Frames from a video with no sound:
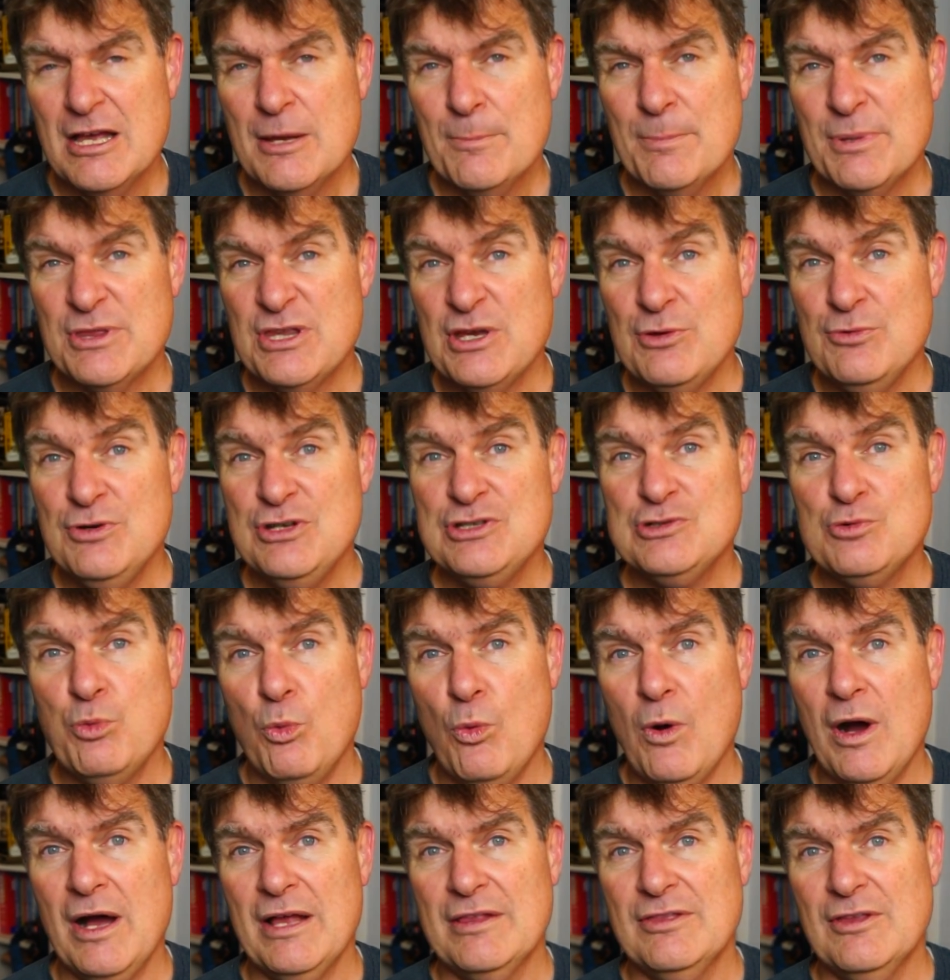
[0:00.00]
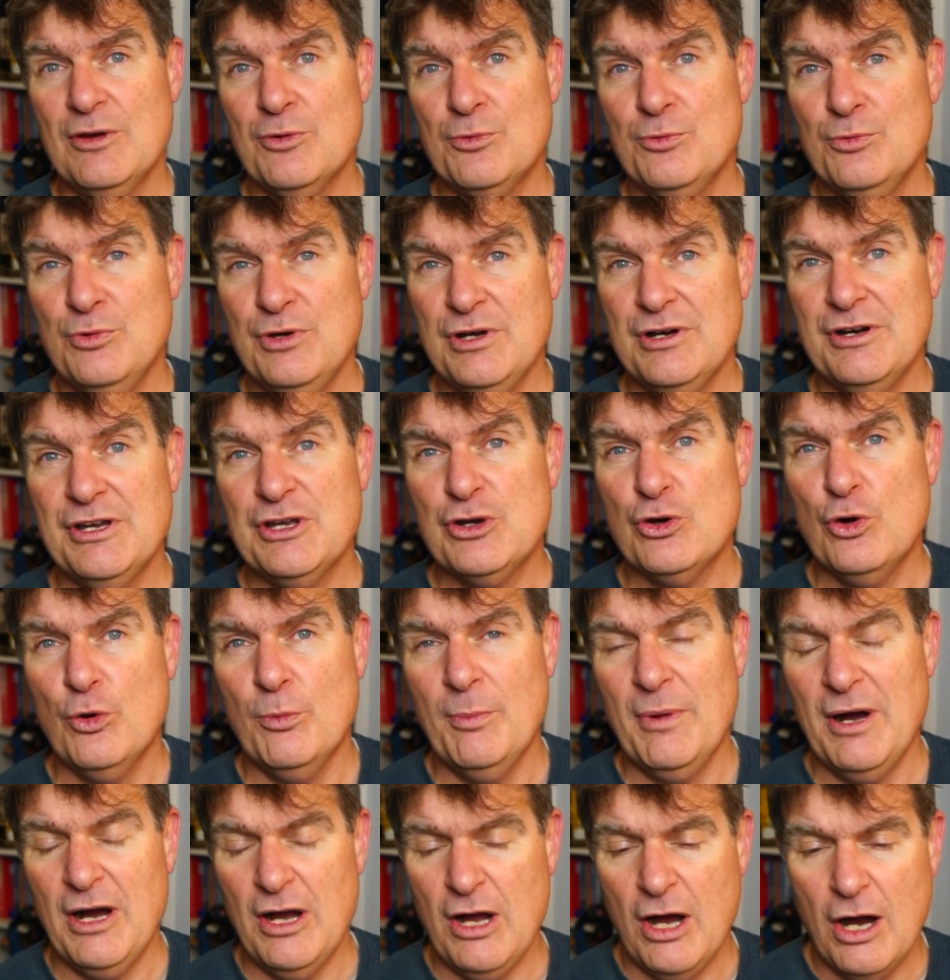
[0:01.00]
but there is one that really
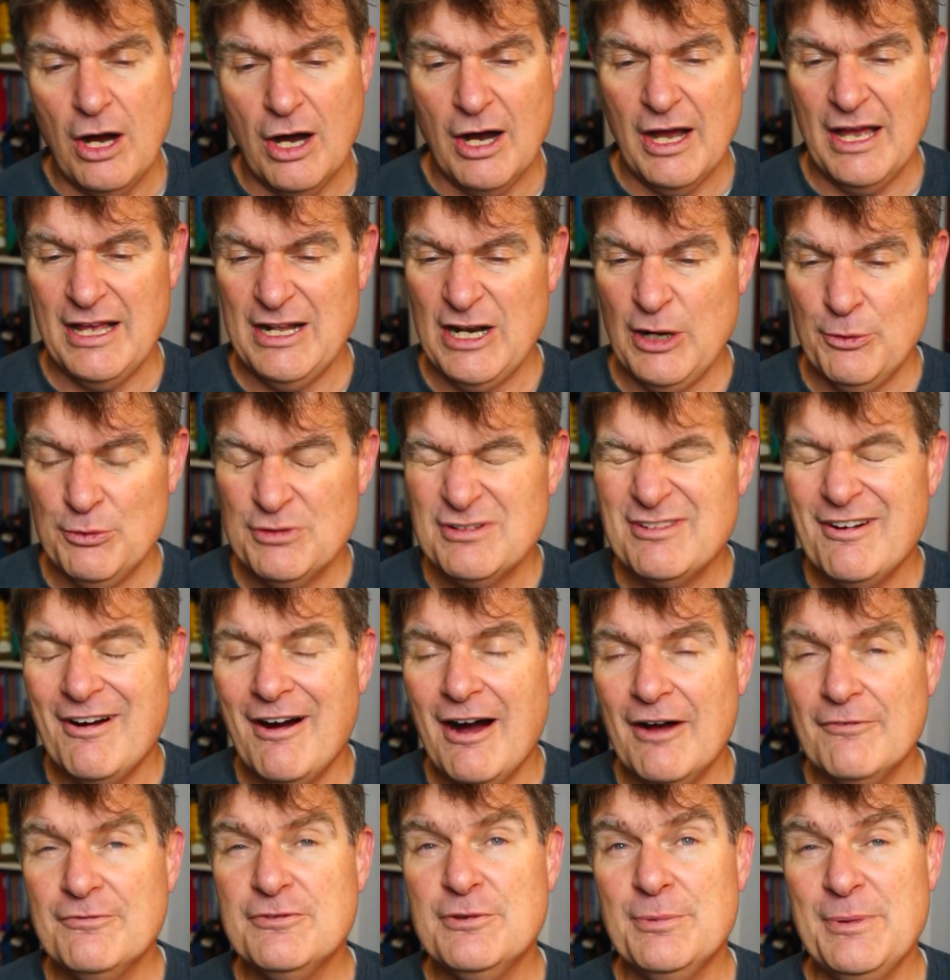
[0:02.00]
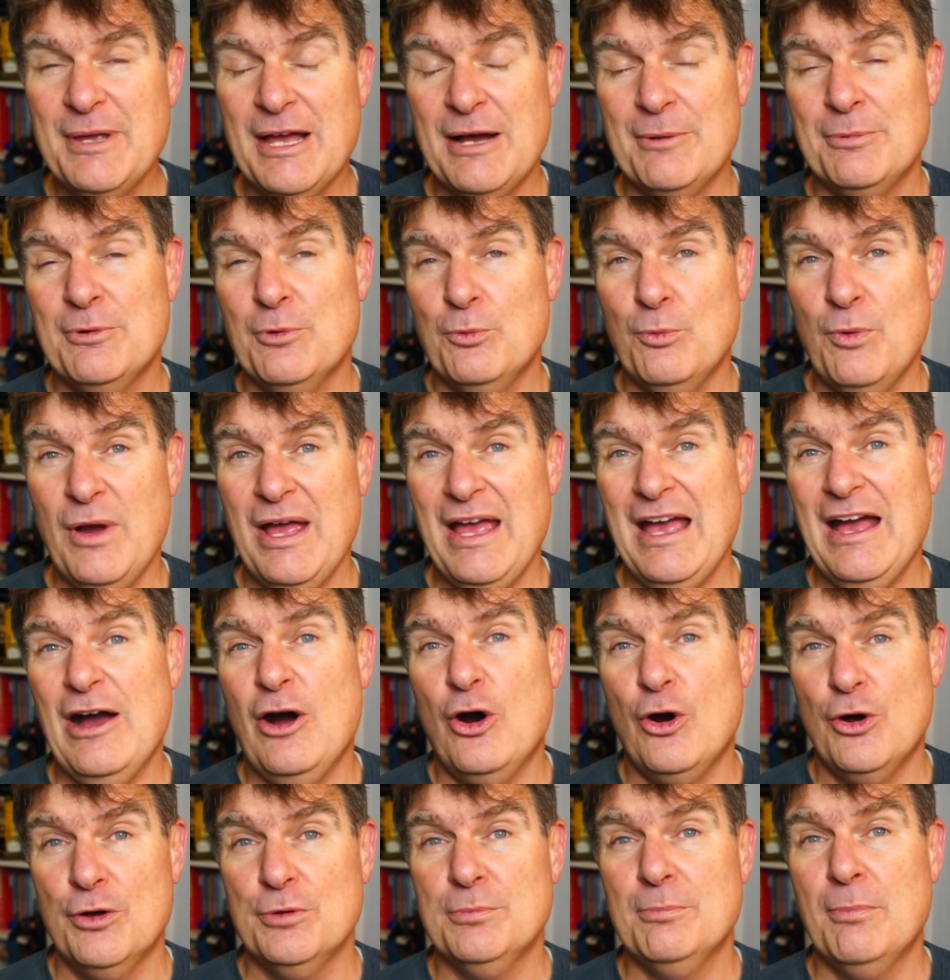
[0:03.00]
caught my eye and I would love to be able to wear
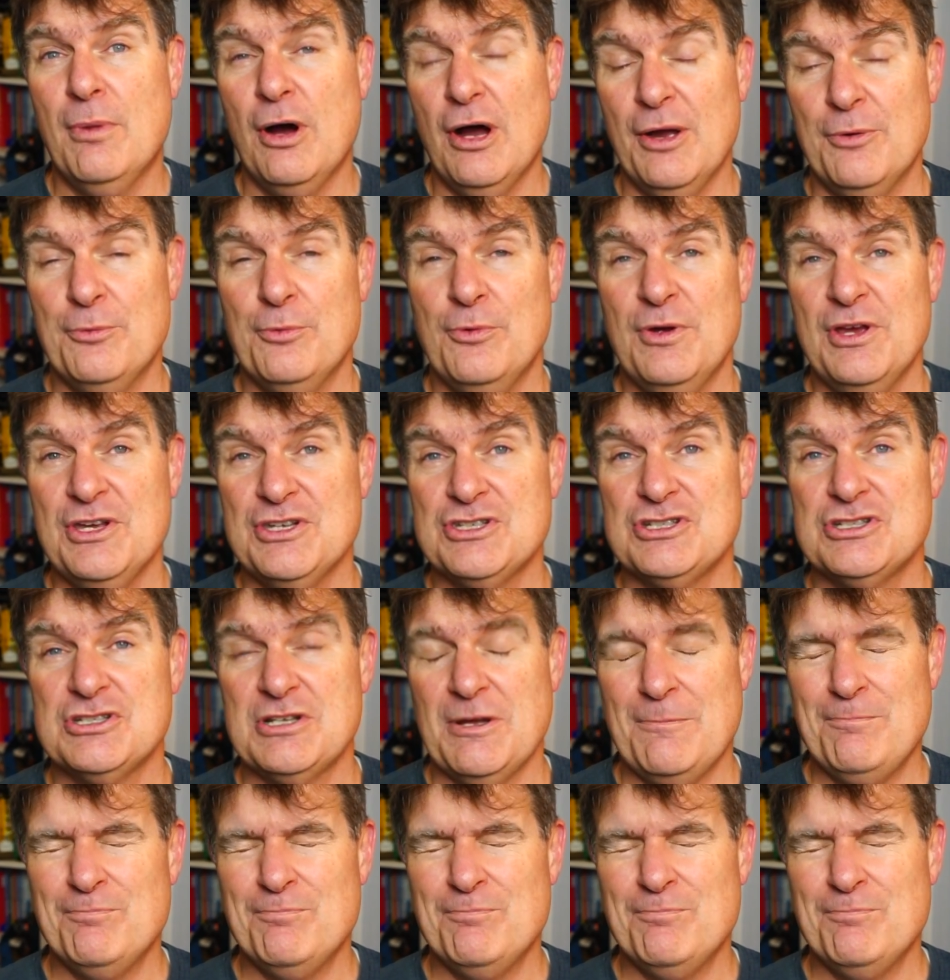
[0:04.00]
on my wrist